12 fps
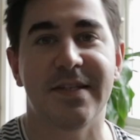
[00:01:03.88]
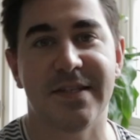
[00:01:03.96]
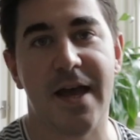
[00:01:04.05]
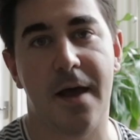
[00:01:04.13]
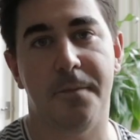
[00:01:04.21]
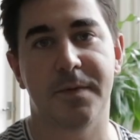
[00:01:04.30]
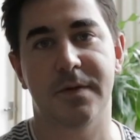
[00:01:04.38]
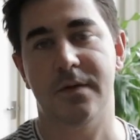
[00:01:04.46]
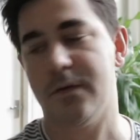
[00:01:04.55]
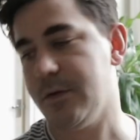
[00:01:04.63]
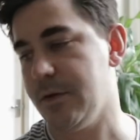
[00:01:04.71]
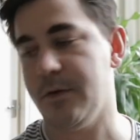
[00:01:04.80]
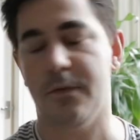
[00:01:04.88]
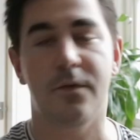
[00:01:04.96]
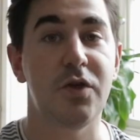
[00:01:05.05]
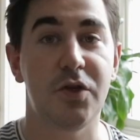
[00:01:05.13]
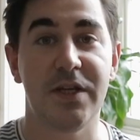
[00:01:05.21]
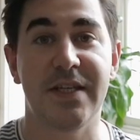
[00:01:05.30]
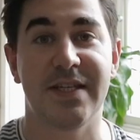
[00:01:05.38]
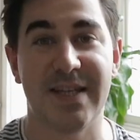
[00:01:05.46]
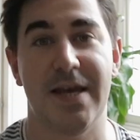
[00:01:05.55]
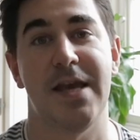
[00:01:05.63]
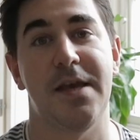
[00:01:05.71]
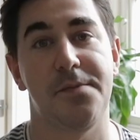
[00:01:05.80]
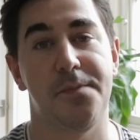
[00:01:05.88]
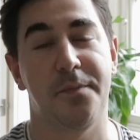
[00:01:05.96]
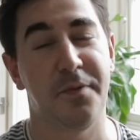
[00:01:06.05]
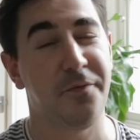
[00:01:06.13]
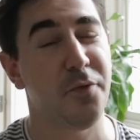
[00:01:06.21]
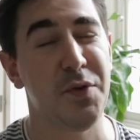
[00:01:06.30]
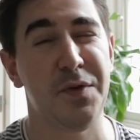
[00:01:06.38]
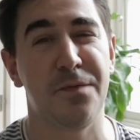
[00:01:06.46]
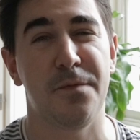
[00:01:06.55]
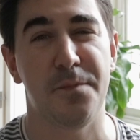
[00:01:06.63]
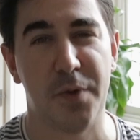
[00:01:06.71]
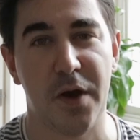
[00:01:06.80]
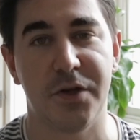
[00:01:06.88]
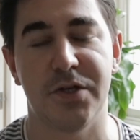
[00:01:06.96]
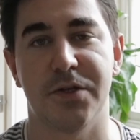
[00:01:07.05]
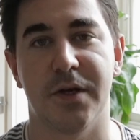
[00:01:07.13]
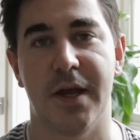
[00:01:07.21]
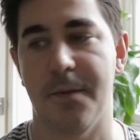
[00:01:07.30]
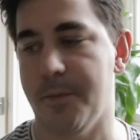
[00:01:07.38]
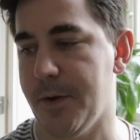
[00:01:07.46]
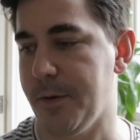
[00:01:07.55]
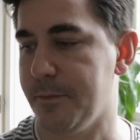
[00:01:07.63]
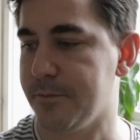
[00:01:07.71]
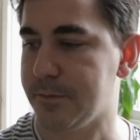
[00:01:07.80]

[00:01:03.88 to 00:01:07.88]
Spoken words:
steps you need to take before you even purchase your camera.